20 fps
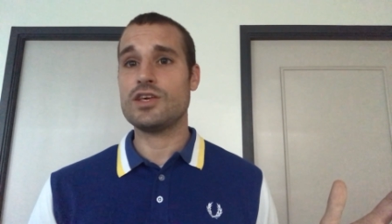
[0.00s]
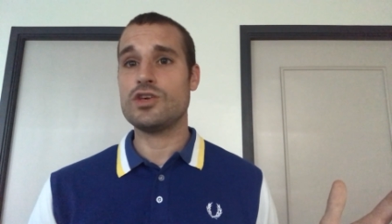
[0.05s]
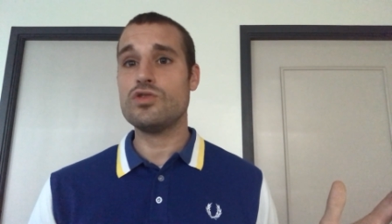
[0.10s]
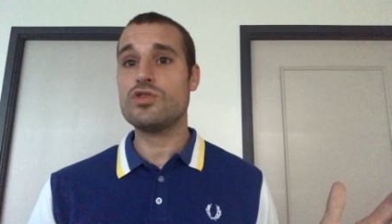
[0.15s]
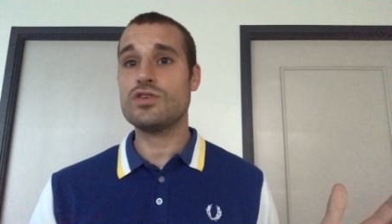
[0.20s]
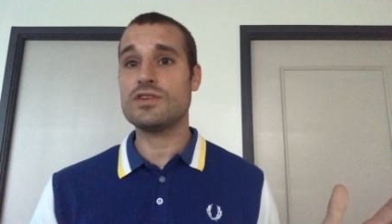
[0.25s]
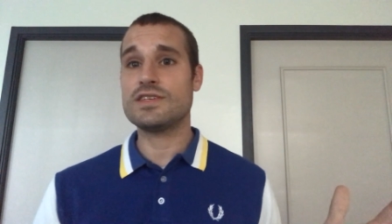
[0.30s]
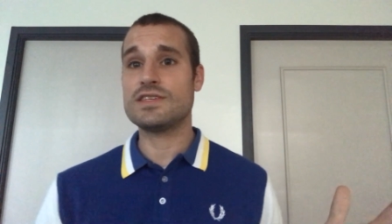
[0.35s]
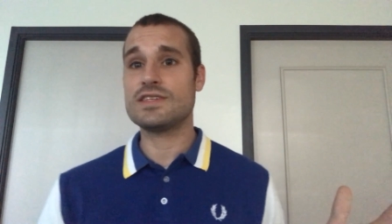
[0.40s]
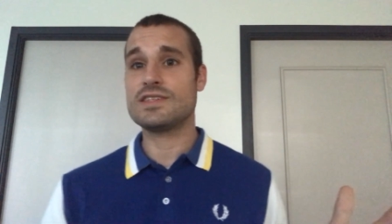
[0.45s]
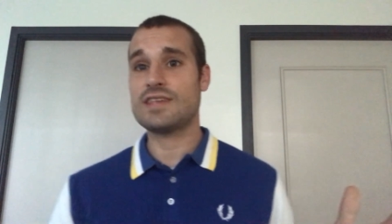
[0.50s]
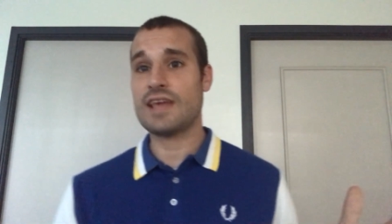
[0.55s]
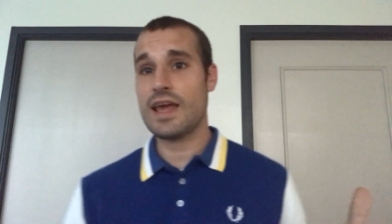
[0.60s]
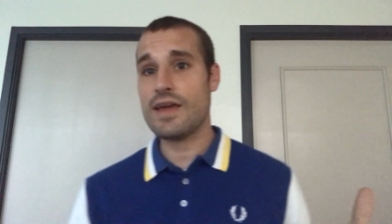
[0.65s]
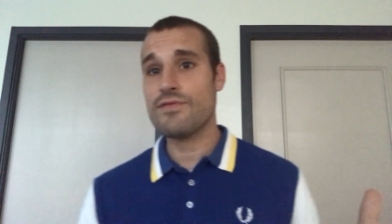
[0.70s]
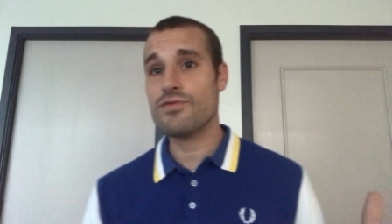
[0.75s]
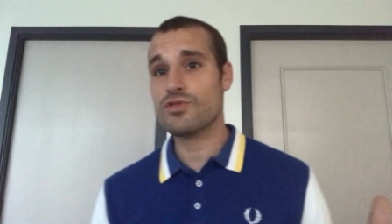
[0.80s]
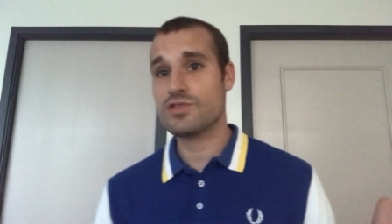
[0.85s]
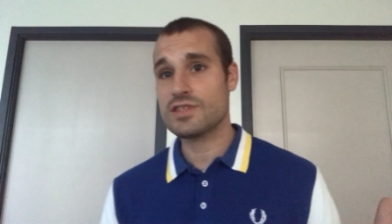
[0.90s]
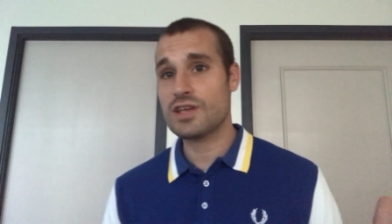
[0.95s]
you could
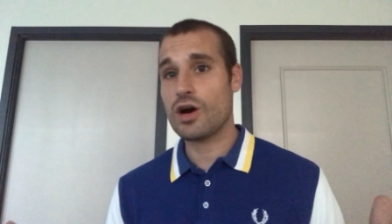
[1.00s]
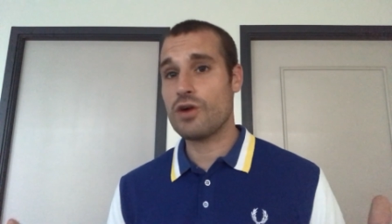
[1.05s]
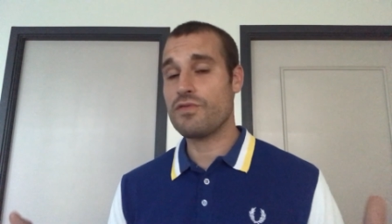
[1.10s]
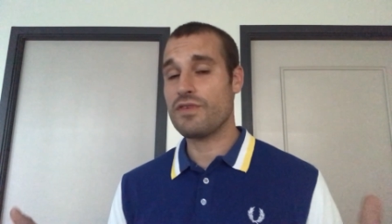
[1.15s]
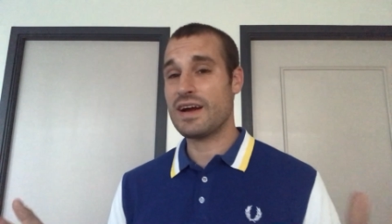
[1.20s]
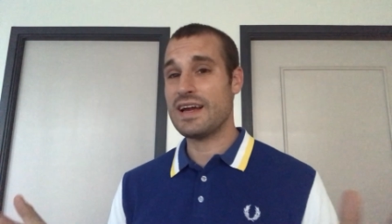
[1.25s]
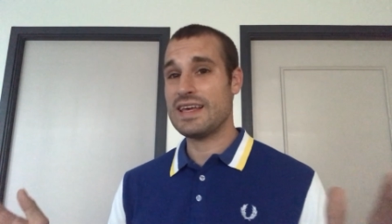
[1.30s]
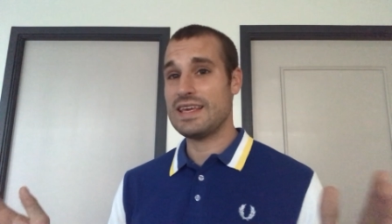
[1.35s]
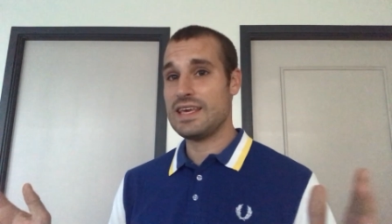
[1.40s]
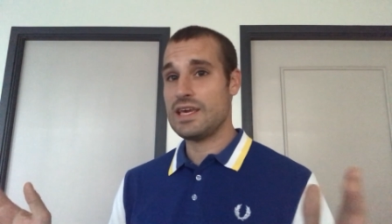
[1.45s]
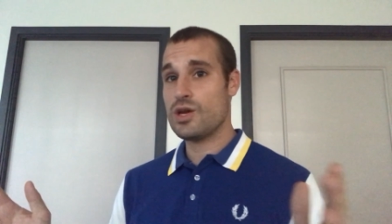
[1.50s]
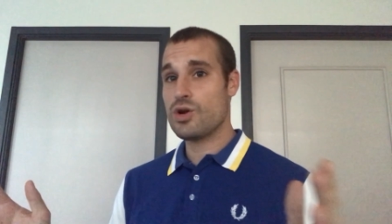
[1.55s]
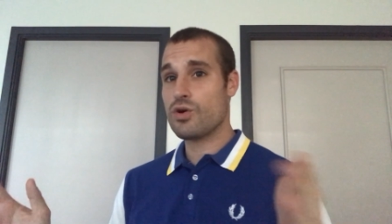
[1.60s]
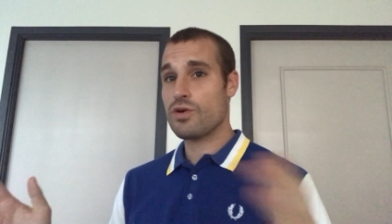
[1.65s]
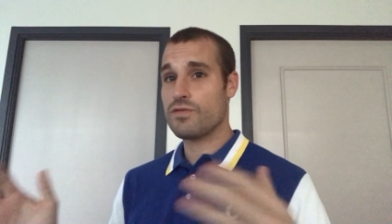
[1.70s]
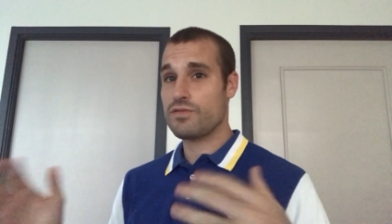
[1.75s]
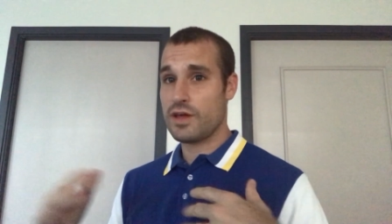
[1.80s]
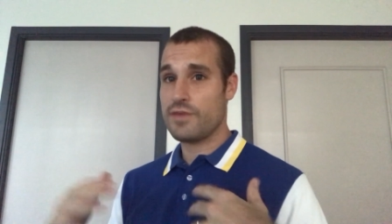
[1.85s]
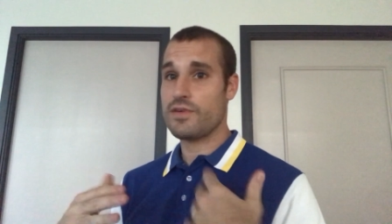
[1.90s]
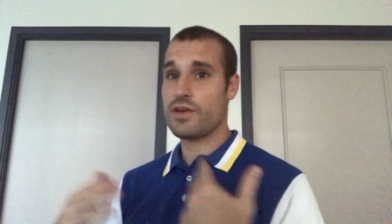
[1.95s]
save yourself a
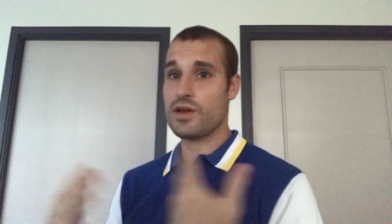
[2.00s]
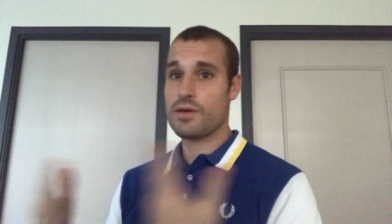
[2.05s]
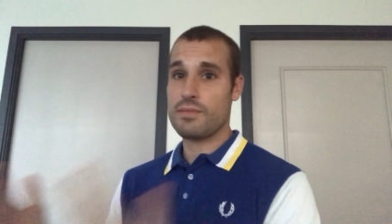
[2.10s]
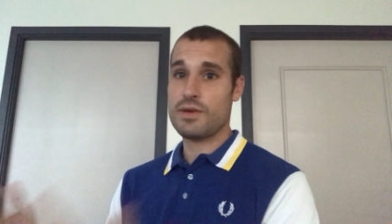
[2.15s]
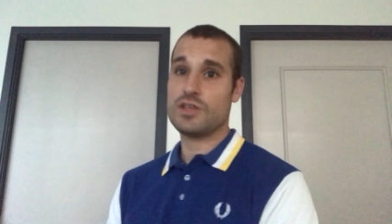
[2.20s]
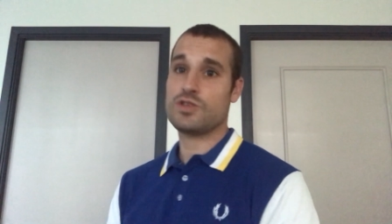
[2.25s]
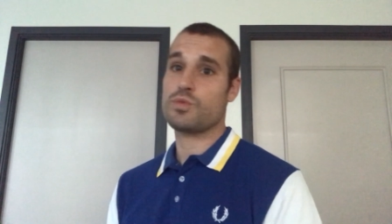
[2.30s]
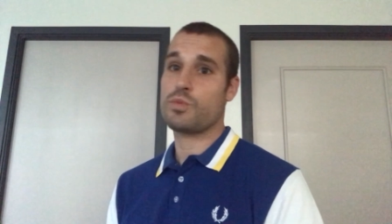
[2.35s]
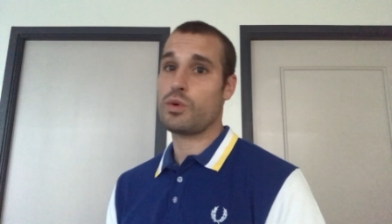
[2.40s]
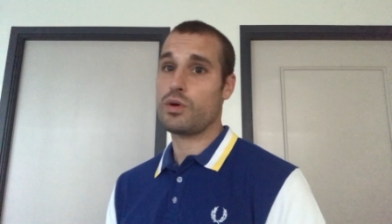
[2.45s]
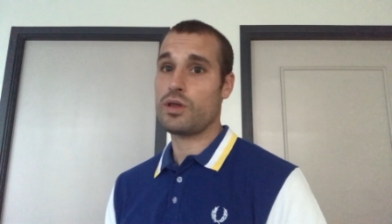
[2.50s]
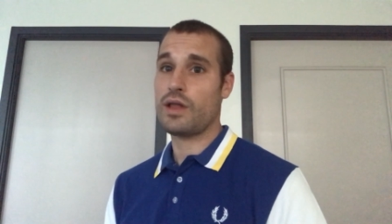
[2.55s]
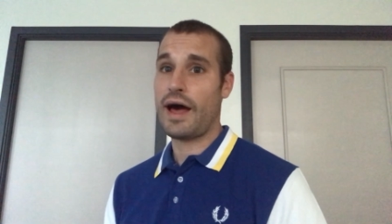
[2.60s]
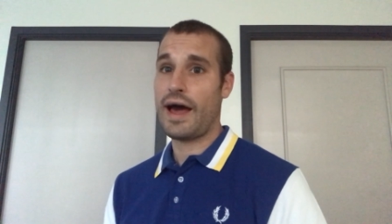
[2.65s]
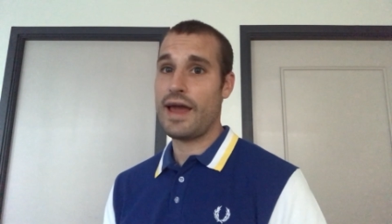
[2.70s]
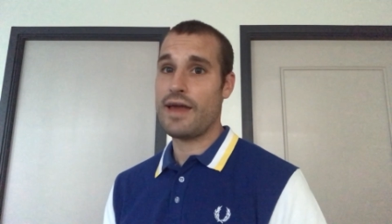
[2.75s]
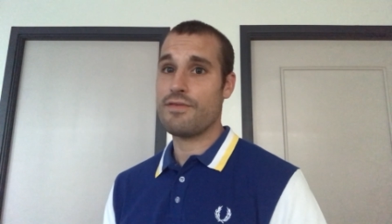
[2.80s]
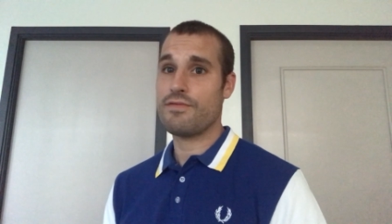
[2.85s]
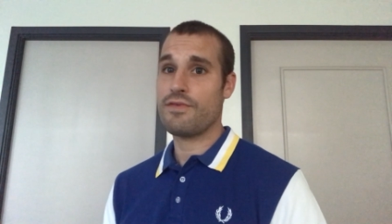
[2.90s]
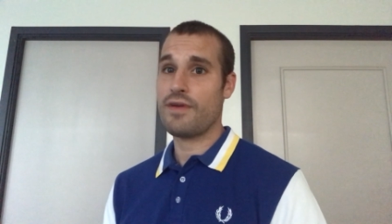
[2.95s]
year of living a miserable
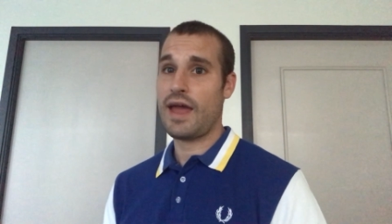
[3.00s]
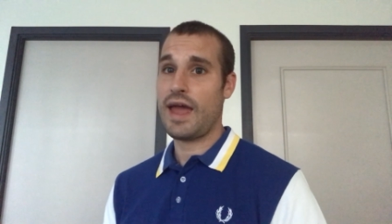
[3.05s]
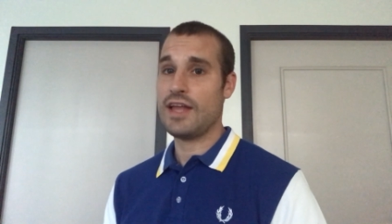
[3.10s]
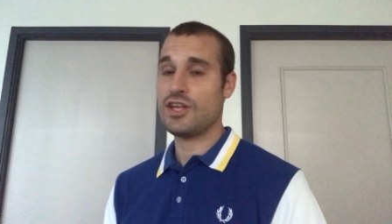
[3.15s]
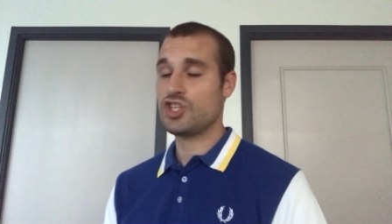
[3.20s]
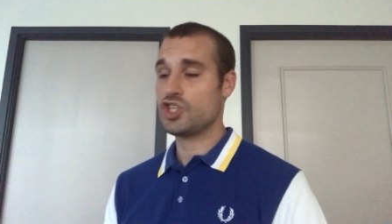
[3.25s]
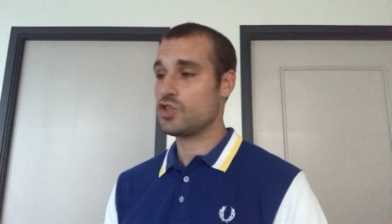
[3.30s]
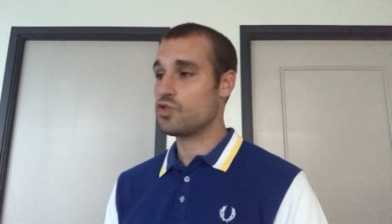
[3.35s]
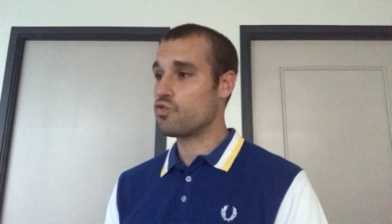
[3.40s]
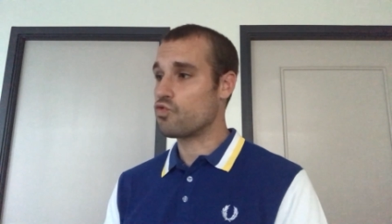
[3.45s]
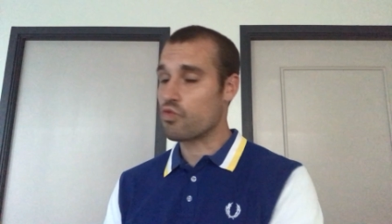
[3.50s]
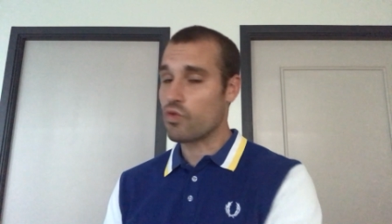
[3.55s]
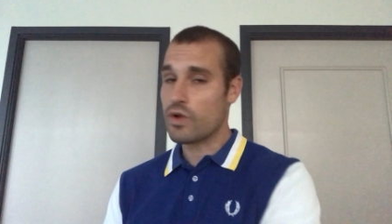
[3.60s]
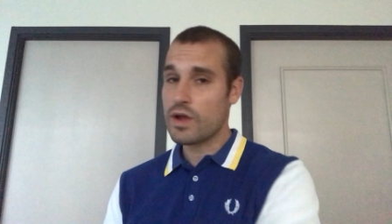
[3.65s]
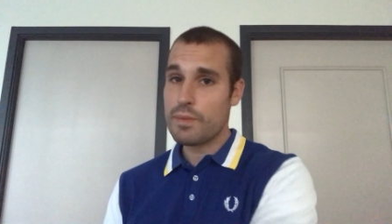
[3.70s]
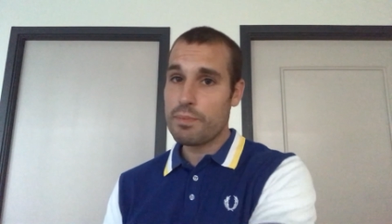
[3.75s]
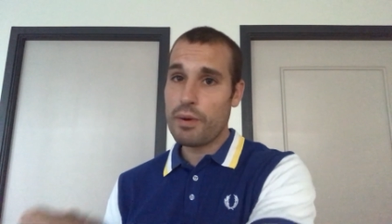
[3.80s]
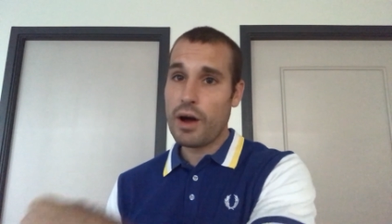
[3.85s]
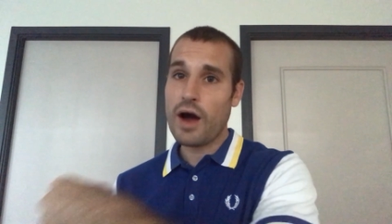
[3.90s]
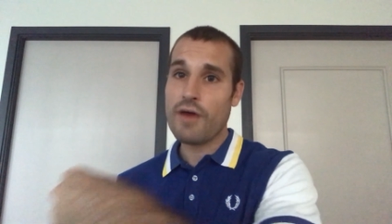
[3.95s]
life and just
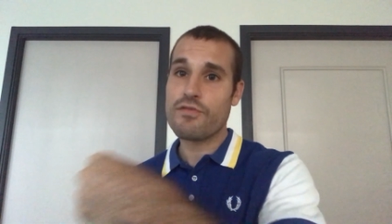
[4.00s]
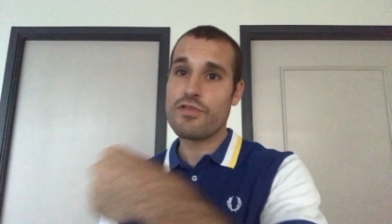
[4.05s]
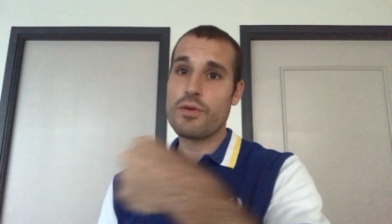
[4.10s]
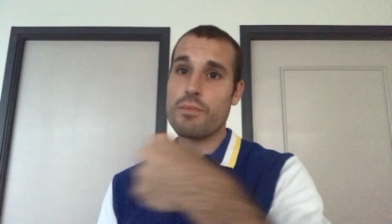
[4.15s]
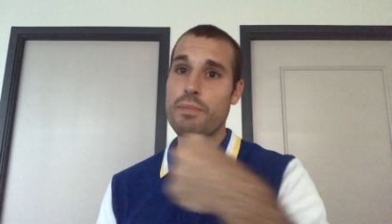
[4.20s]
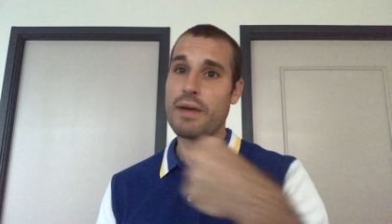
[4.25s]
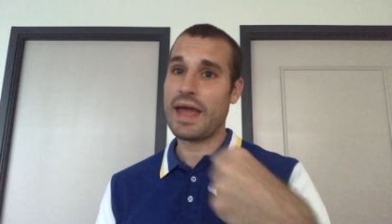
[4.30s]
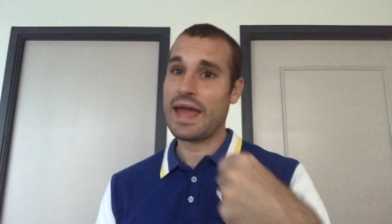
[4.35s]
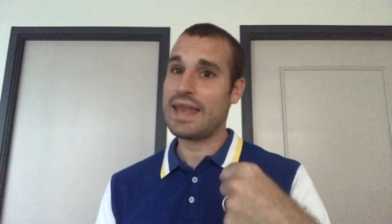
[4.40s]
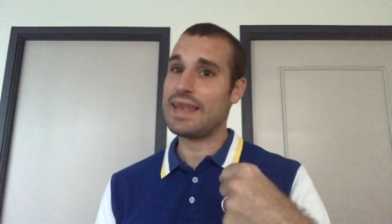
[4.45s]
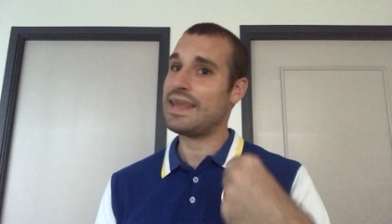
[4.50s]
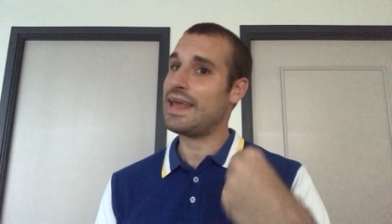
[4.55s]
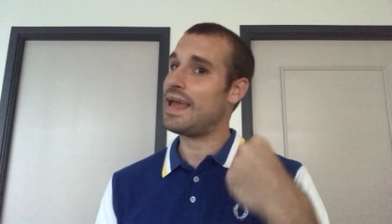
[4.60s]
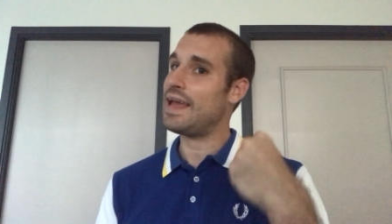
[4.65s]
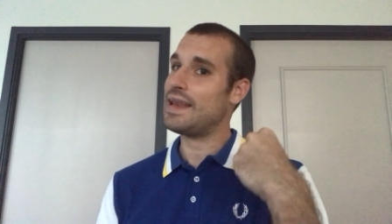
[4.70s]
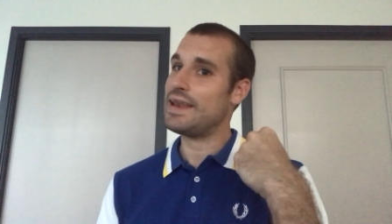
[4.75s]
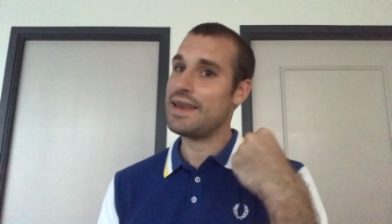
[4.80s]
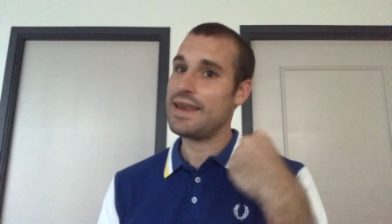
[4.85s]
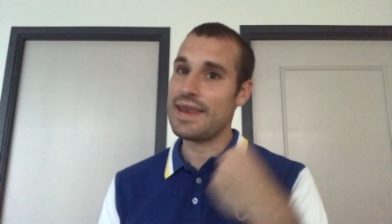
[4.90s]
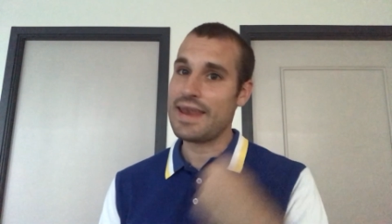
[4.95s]
rip off the band
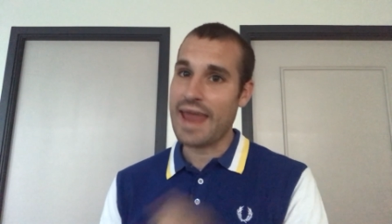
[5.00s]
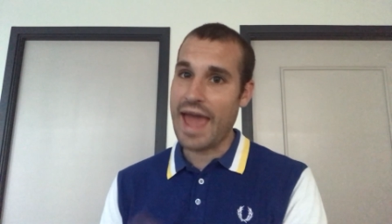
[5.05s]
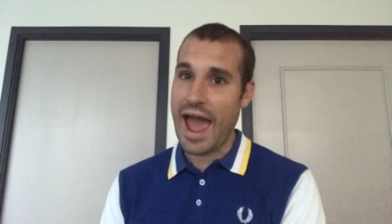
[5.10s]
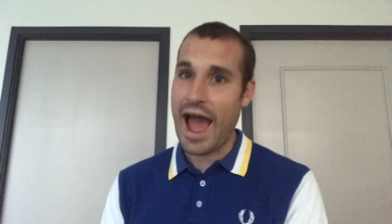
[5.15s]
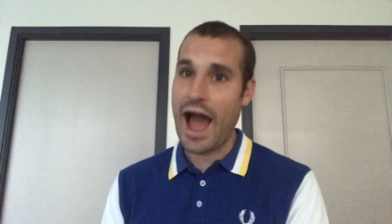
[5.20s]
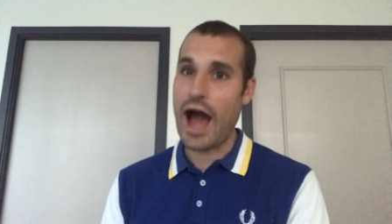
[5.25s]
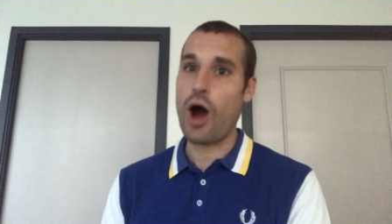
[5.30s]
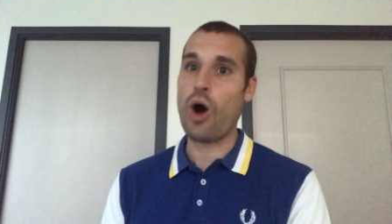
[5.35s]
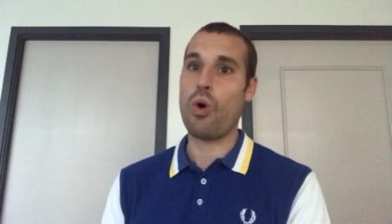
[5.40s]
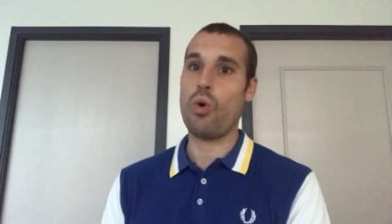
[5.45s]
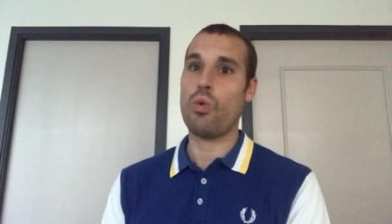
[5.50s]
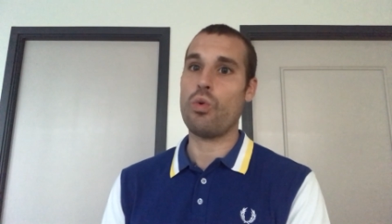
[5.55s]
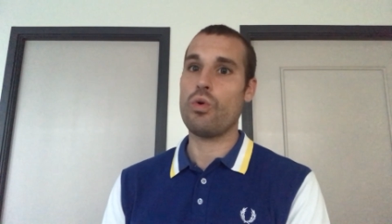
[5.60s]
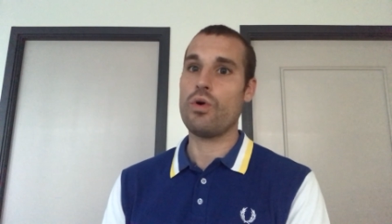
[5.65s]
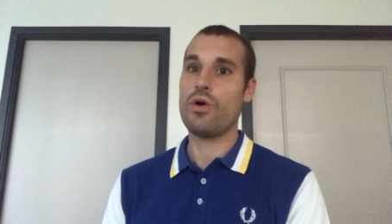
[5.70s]
aid now